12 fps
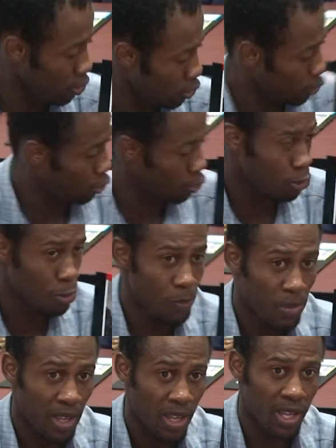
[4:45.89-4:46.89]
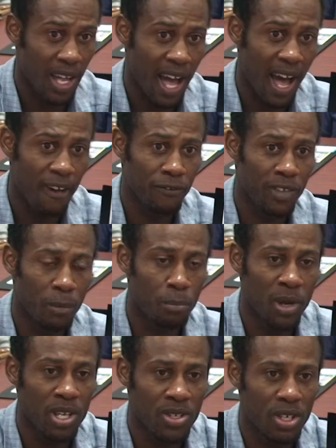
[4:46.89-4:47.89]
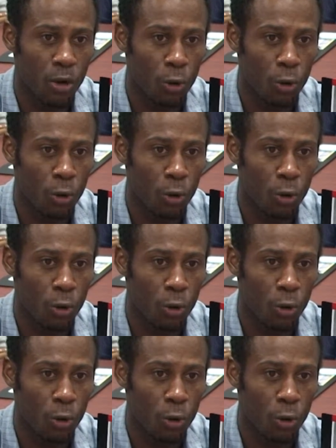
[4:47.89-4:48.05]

just to have the basic